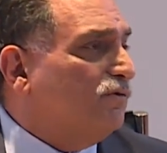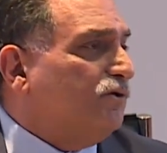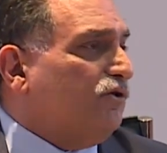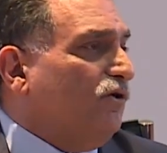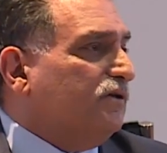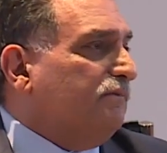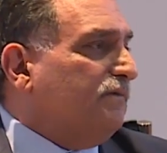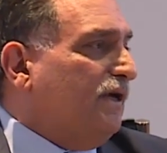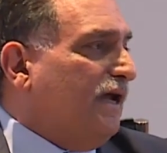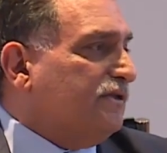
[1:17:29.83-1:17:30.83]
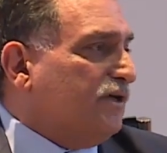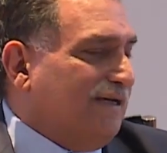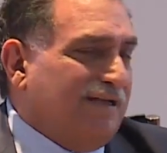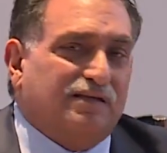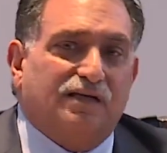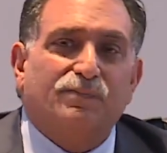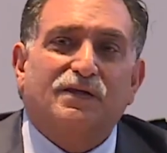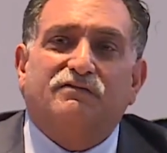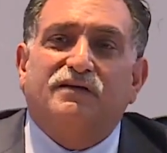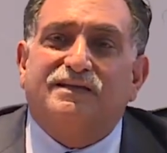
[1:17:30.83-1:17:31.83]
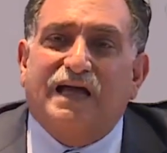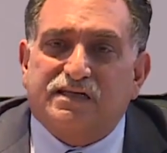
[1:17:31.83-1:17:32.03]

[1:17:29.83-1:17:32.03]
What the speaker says: This is another fallacy.